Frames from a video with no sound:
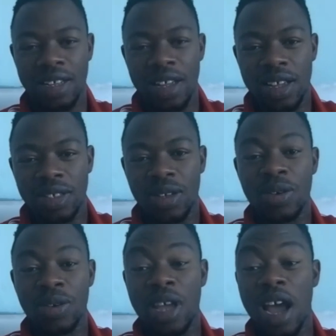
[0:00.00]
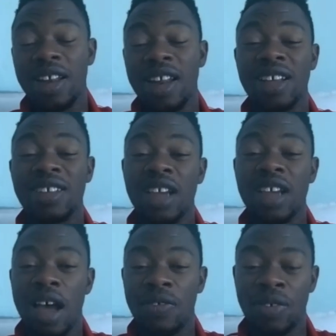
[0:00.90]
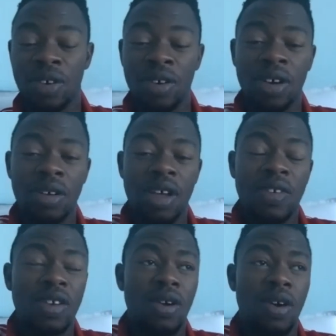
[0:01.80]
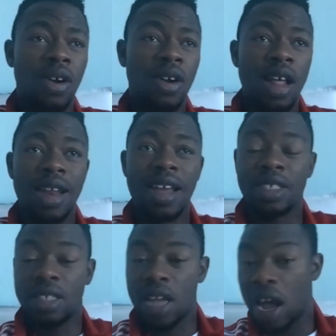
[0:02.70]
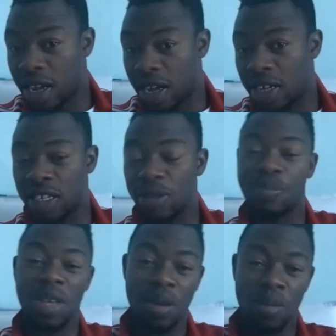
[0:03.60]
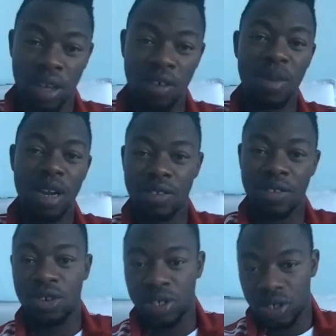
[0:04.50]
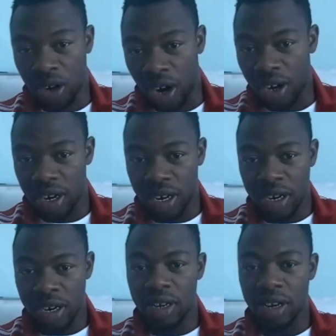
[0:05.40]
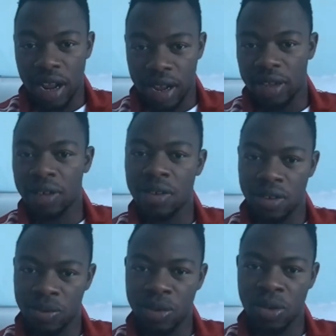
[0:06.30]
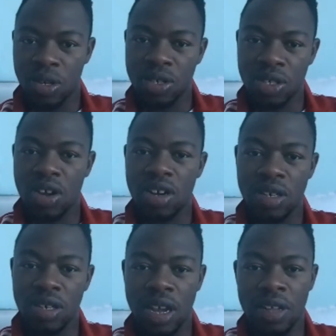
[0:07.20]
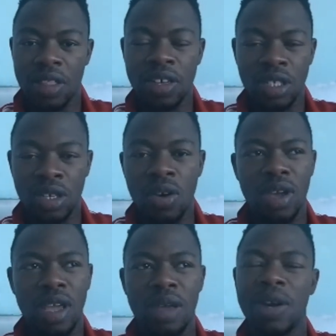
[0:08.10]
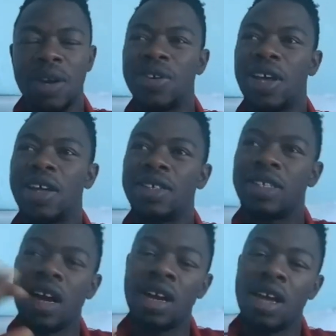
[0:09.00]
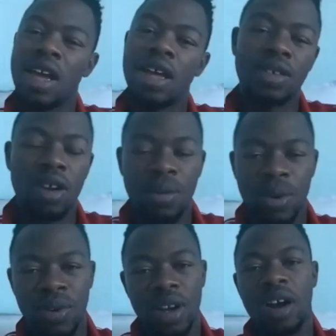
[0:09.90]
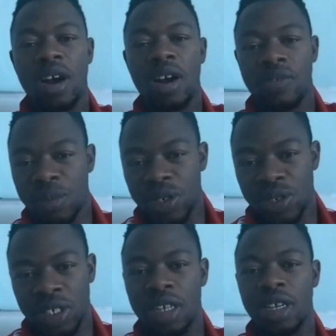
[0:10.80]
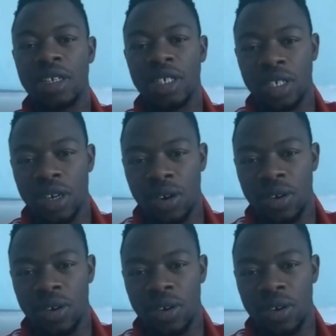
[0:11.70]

So it got like tougher, even though like I got some people giving me like the first start, like you know, so, so I started to get things going, but I realized that it's gonna be really hard for me to sell SEO